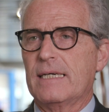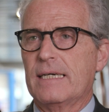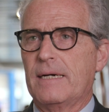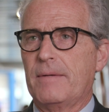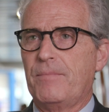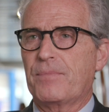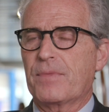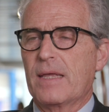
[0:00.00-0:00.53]

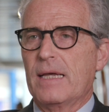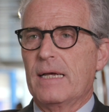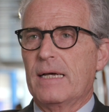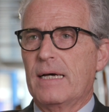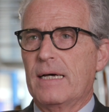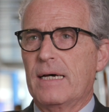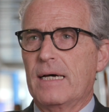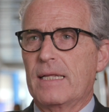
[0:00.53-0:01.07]
um,
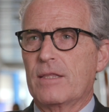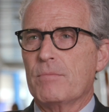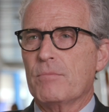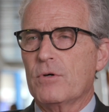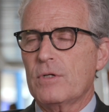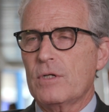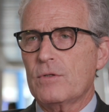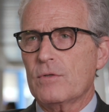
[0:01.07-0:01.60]
uh, the
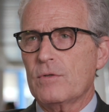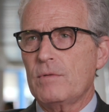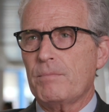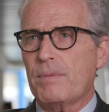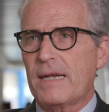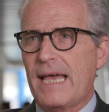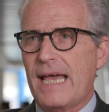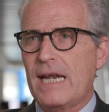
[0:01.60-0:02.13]
monitoring
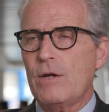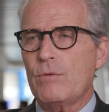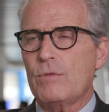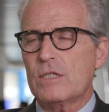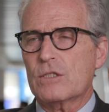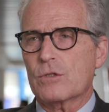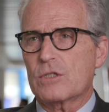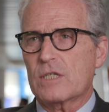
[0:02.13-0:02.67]
plan
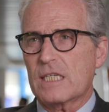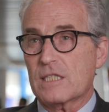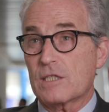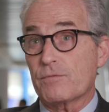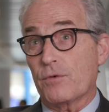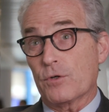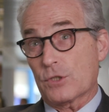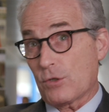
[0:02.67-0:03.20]
we
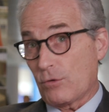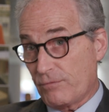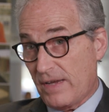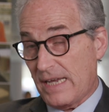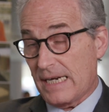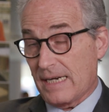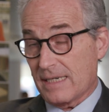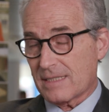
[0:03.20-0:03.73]
suggested for
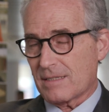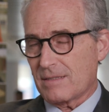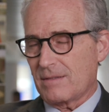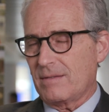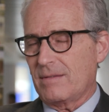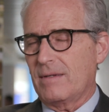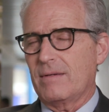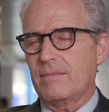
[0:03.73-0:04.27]
surveillance.
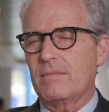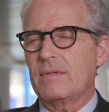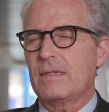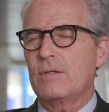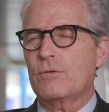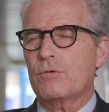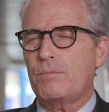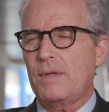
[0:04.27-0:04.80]

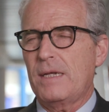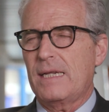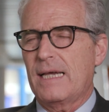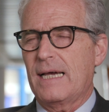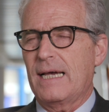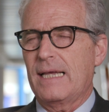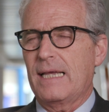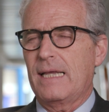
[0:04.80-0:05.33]

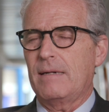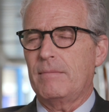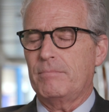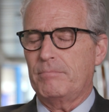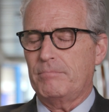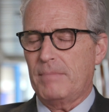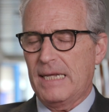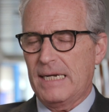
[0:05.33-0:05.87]
Neutropenia
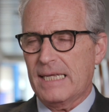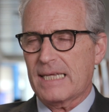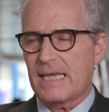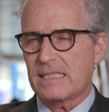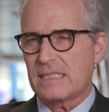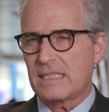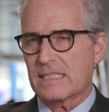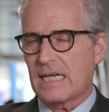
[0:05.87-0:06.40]
in many
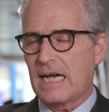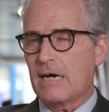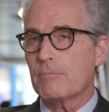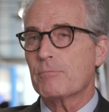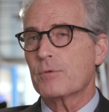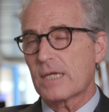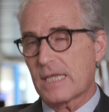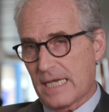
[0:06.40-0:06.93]
cases are
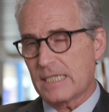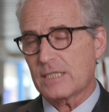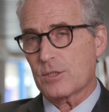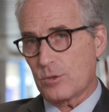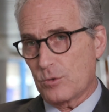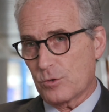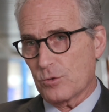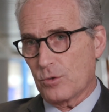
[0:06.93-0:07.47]

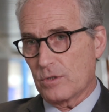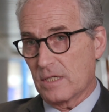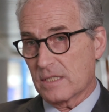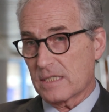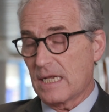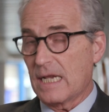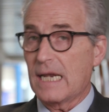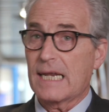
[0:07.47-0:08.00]
pre-cancer
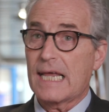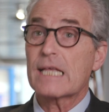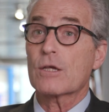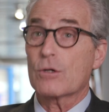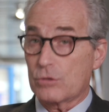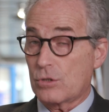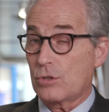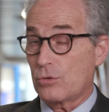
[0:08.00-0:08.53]
disorders
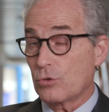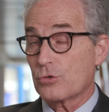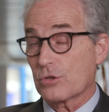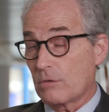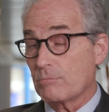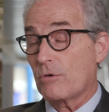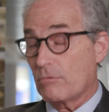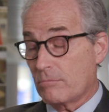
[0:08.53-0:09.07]
like
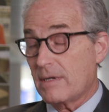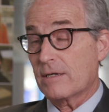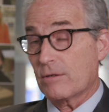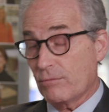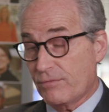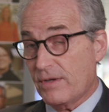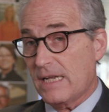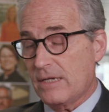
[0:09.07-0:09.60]
constitutional bone
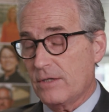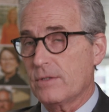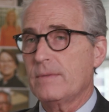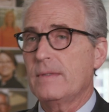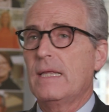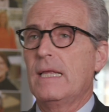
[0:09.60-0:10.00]
marrow failure.